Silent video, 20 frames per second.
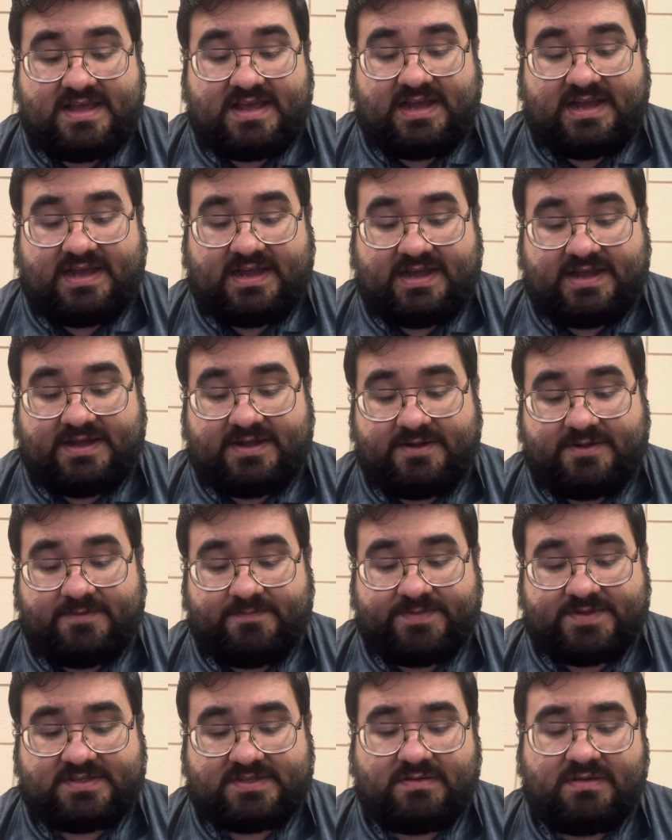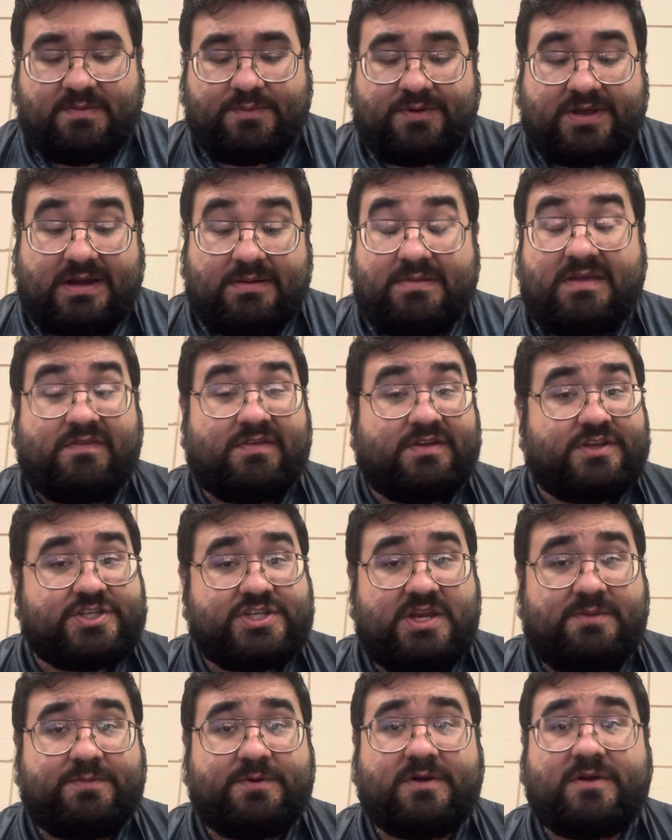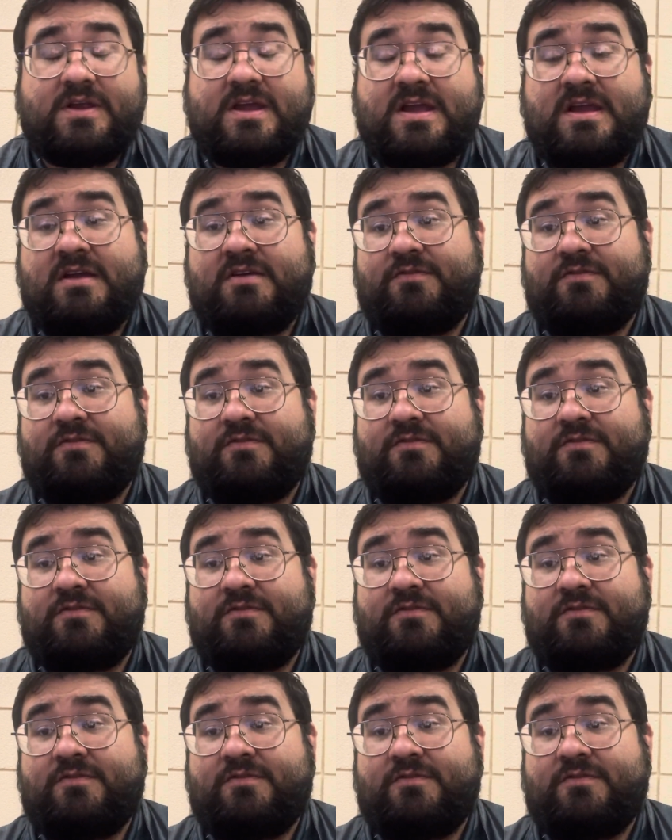Some people get them even cheaper